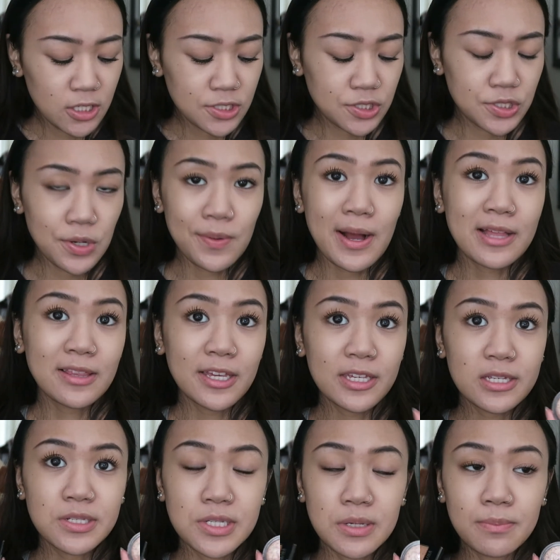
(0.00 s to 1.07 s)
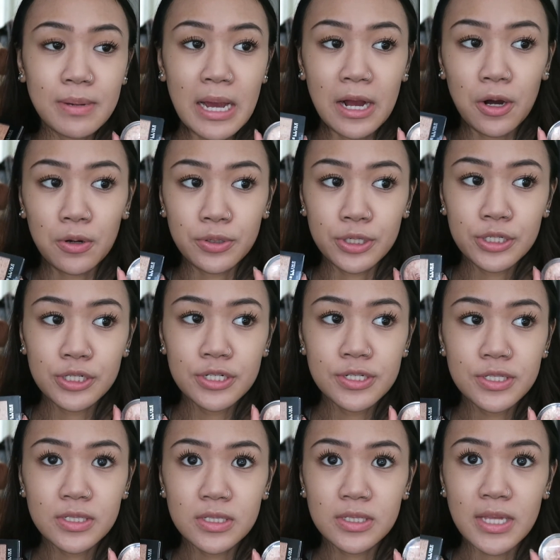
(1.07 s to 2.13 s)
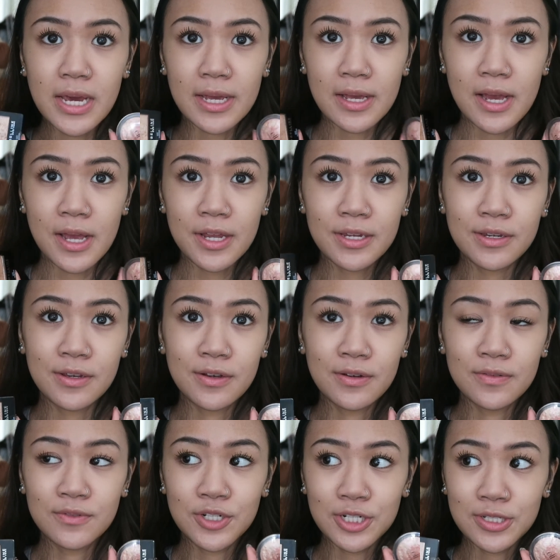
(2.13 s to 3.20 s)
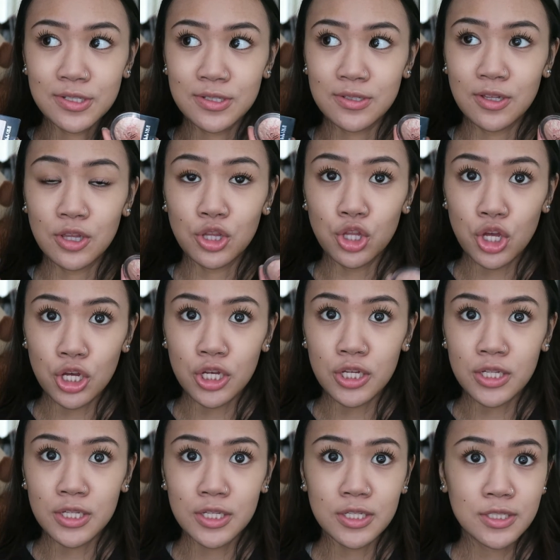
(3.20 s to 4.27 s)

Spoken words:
so I like using powders that kind of just look